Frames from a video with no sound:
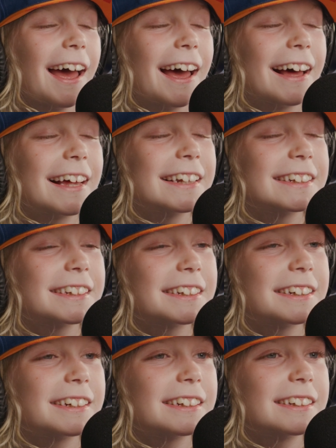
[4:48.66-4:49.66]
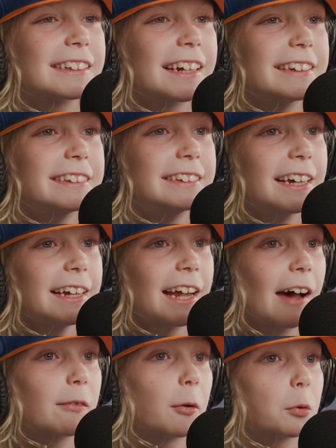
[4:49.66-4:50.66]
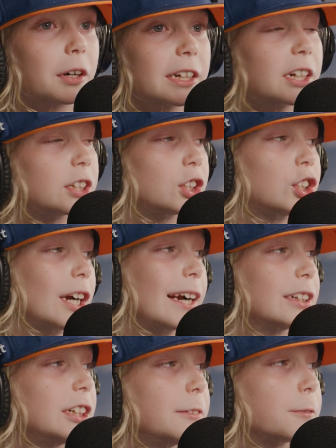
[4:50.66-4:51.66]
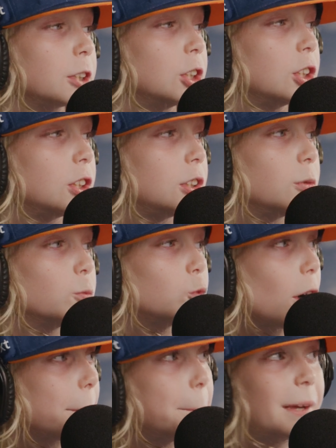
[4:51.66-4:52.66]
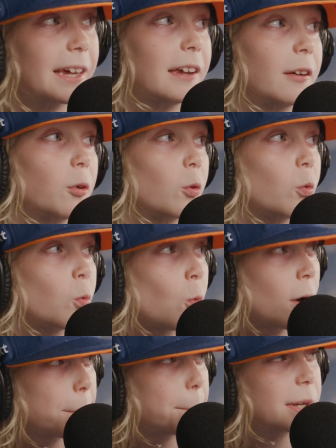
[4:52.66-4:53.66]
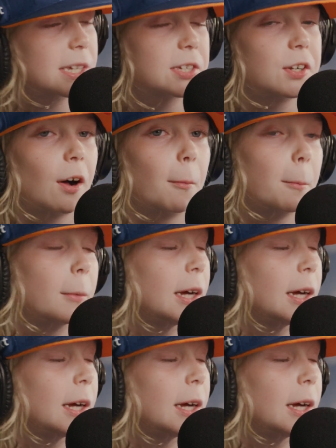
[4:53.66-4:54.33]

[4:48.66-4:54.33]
and they did have a really good strategy for one pit, one pit stop.